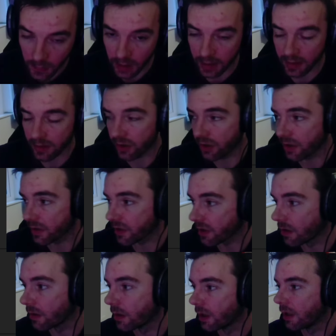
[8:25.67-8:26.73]
integers,
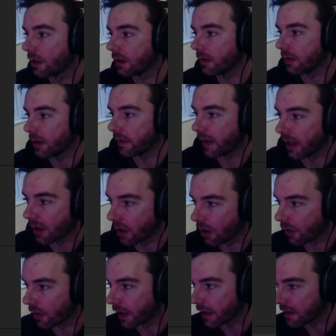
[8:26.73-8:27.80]
so they
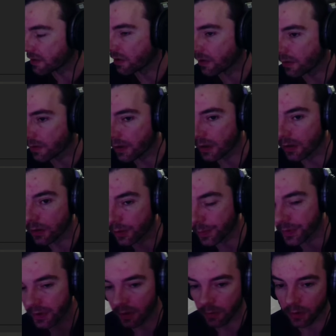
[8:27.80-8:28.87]
correlate to the
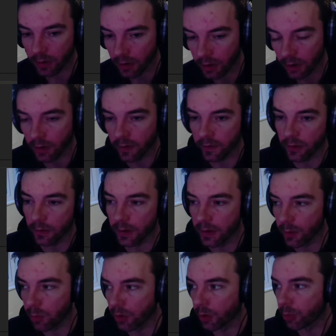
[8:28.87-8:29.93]
loops that we're going to go through in
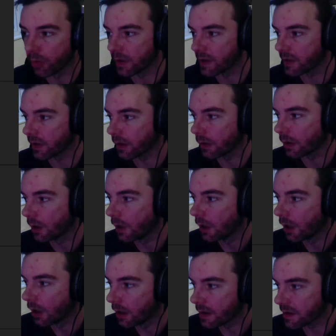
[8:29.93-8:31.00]
the blueprint. So
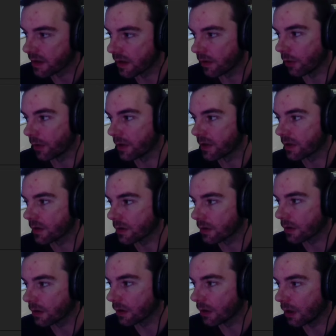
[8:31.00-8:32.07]
0 is
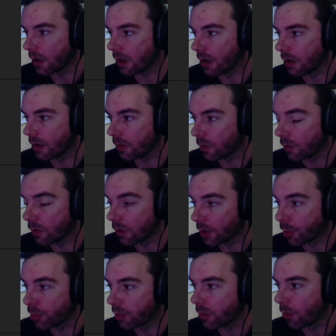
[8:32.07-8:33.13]
up,
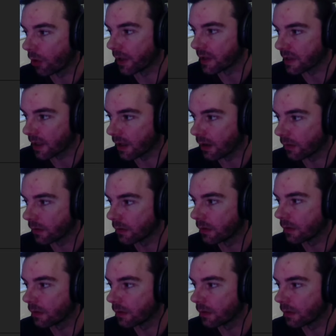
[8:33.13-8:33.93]
1 is down,